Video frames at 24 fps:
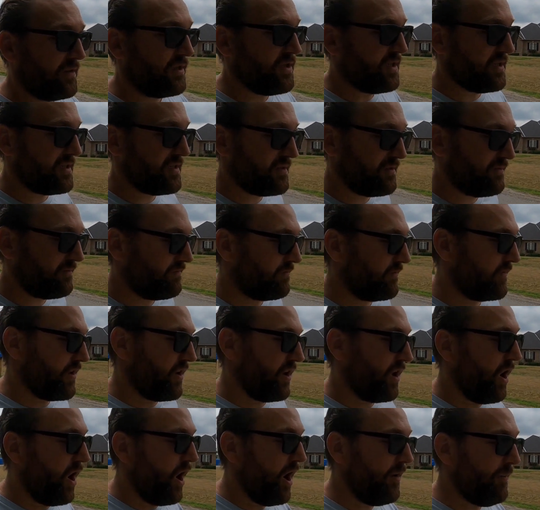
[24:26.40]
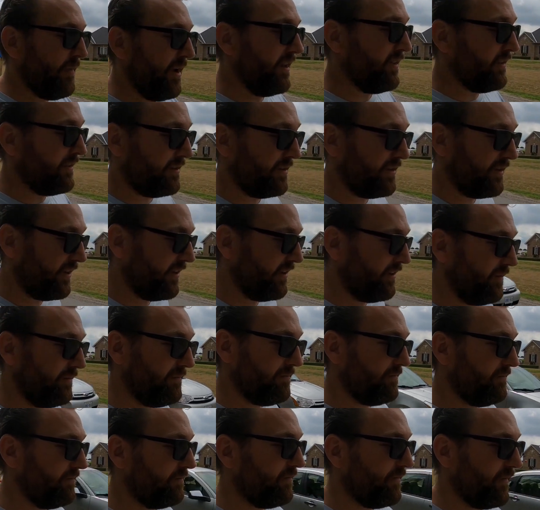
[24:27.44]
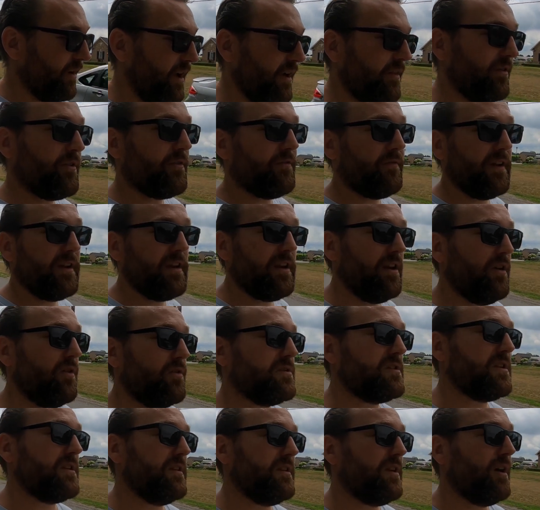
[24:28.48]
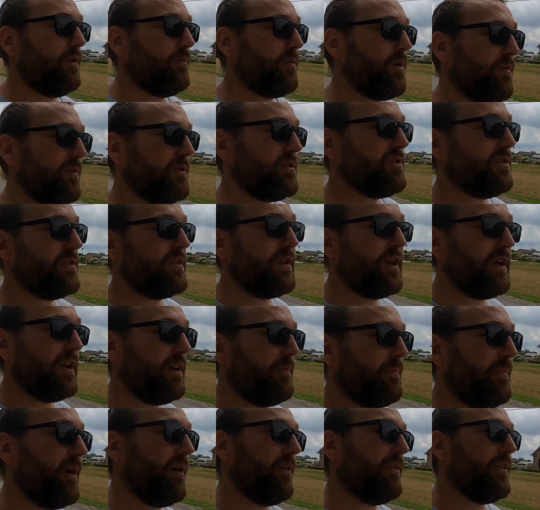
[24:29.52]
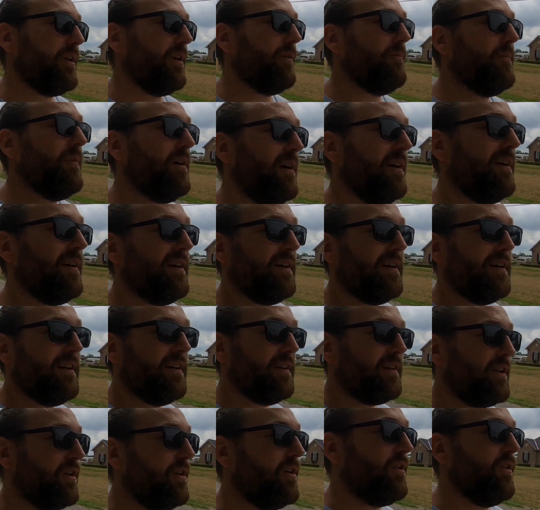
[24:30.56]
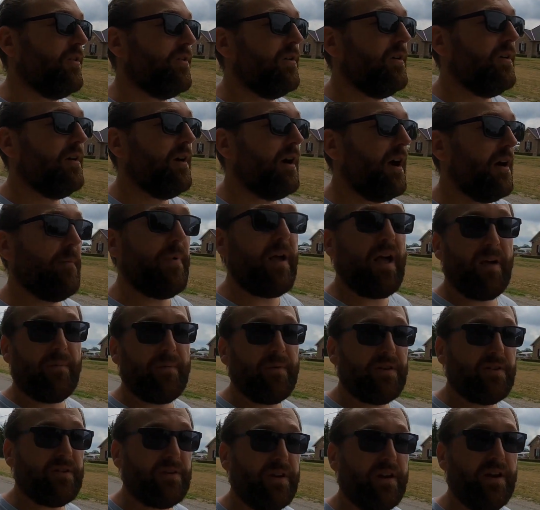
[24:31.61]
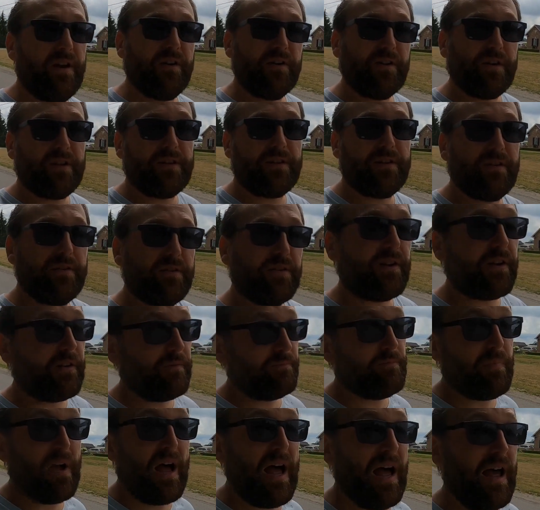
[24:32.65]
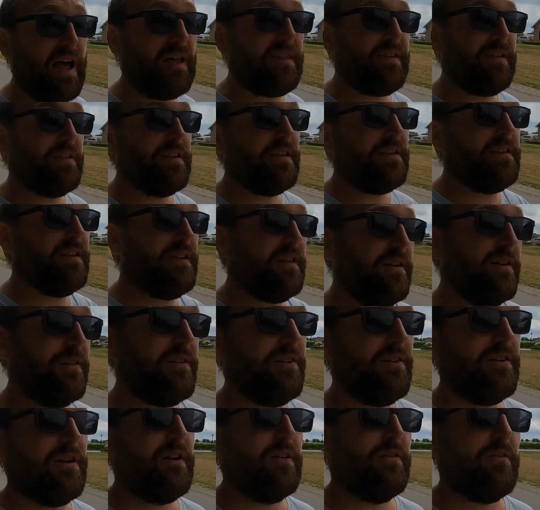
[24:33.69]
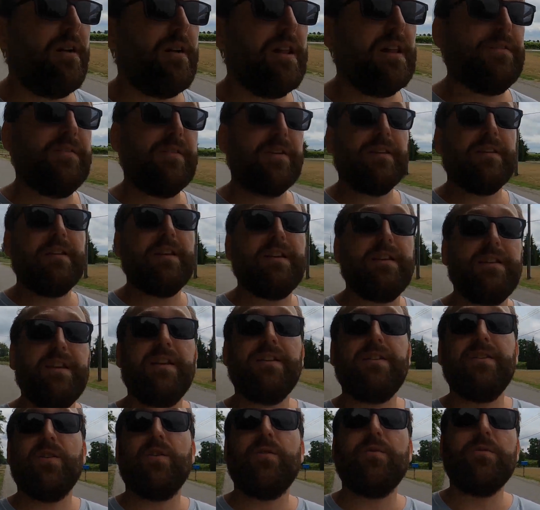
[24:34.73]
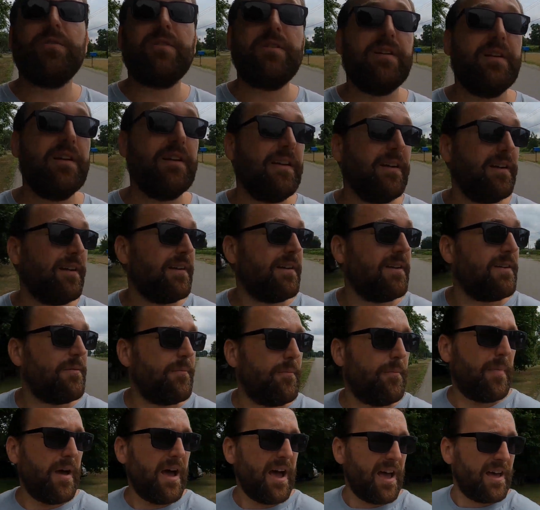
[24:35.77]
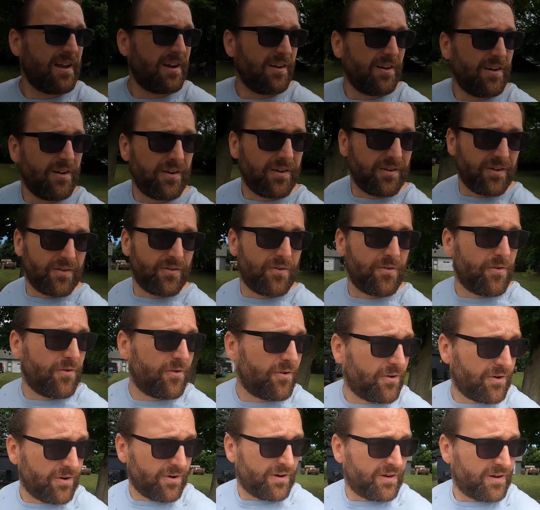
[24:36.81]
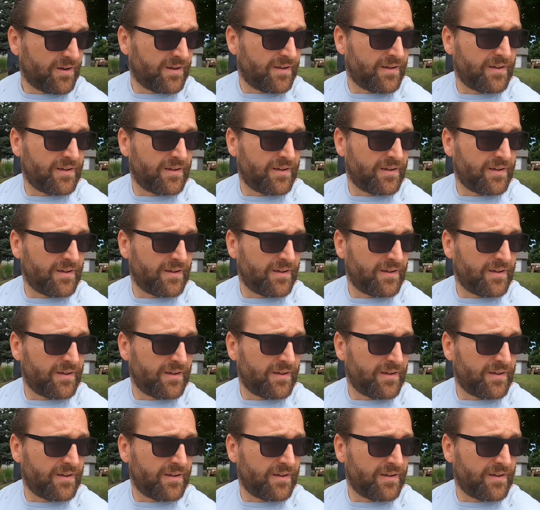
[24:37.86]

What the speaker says: just comment on their videos and tell me what you think about them. You know, I'm happy to hear that they're bad, that they're irrelevant, that they don't matter, or